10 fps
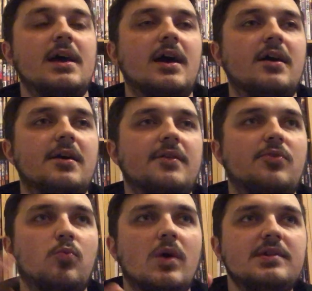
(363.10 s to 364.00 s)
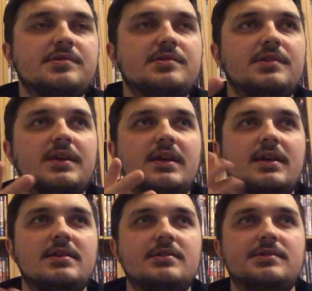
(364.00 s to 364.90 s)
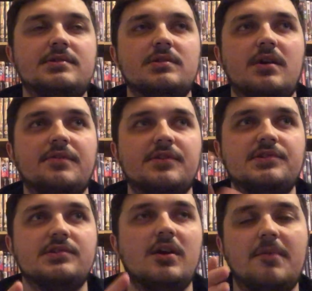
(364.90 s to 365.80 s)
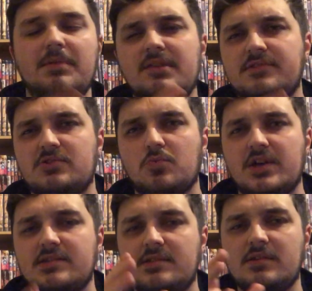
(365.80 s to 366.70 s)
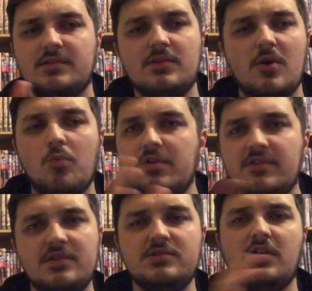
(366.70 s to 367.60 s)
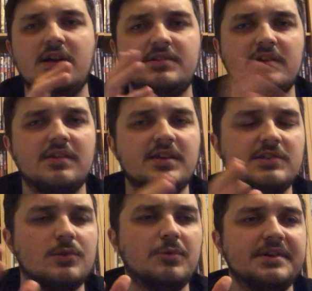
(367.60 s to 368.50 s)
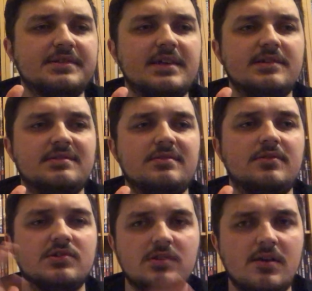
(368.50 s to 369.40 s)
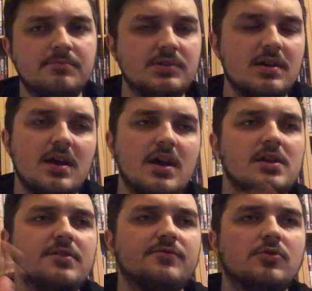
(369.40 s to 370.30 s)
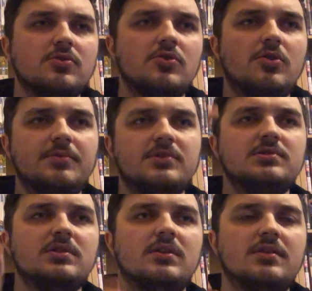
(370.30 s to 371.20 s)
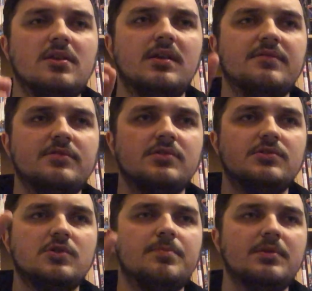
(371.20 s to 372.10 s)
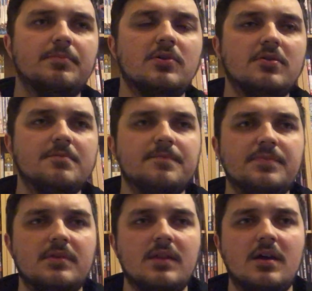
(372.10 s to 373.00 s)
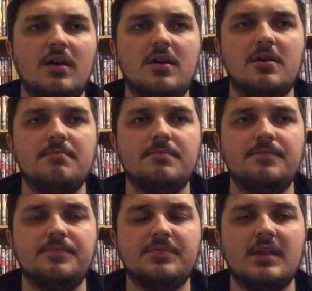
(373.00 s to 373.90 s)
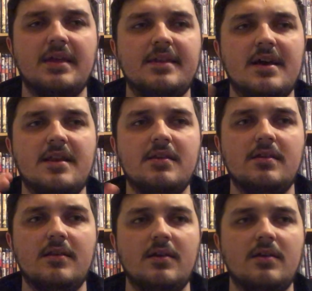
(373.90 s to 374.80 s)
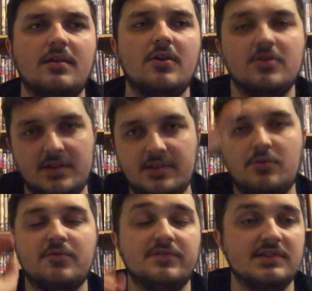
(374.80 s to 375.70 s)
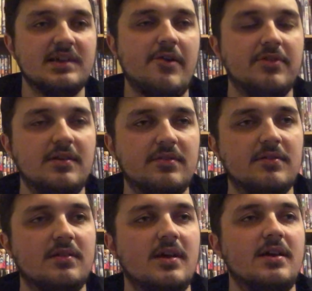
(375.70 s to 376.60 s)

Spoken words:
The west is I believe it's the west. One of the sides, I think it's the west, is the slums. You've got commoners that live at the top and the bottom, and then in the north and the south even,